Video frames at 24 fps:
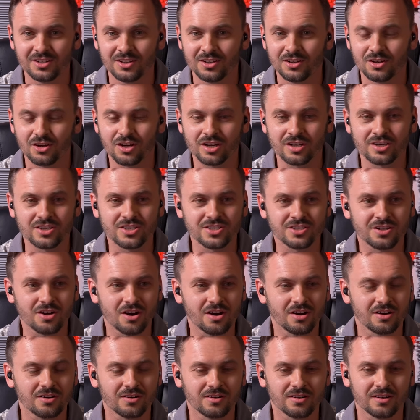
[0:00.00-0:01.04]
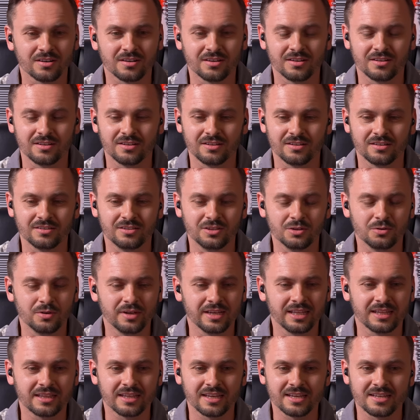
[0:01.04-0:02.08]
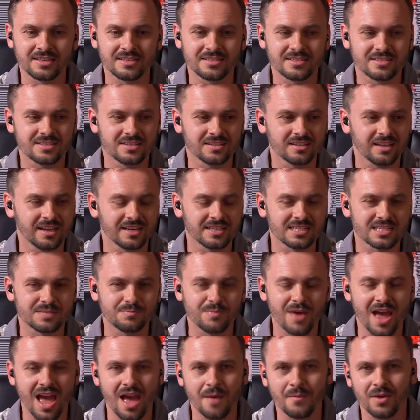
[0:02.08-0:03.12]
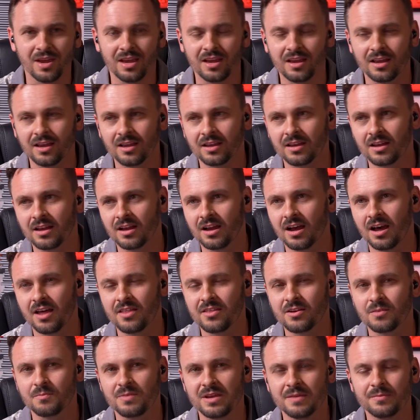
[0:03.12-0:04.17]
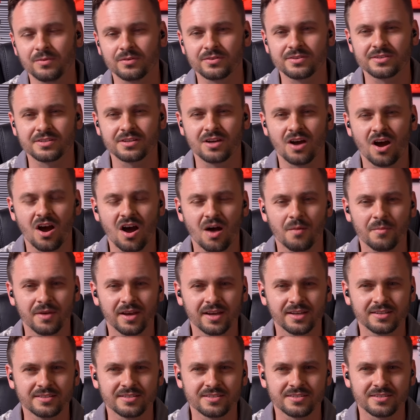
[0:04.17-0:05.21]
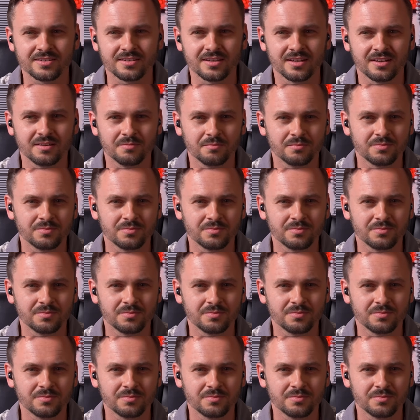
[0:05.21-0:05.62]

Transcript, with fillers: you're gonna start doing things like spamming other people's comments,